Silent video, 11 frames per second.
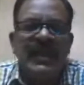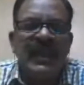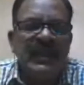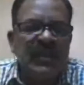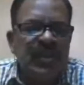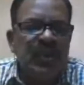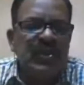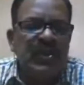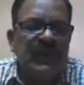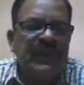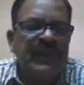
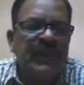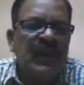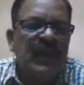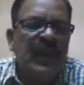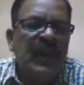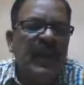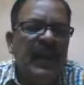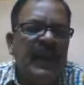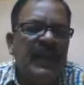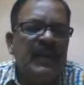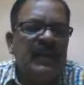institution
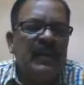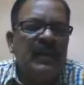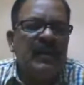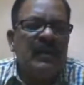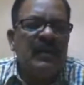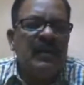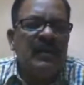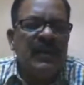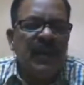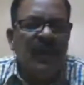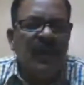and uh,
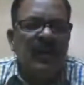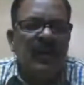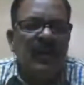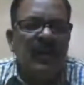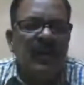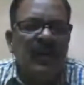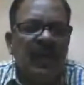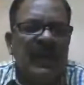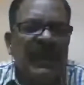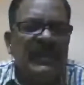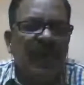here we shall discuss
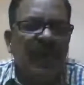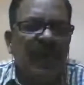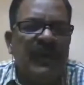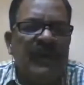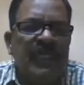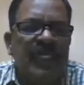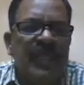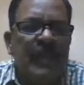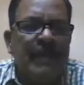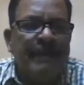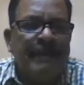about the
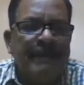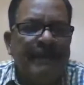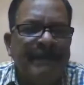um,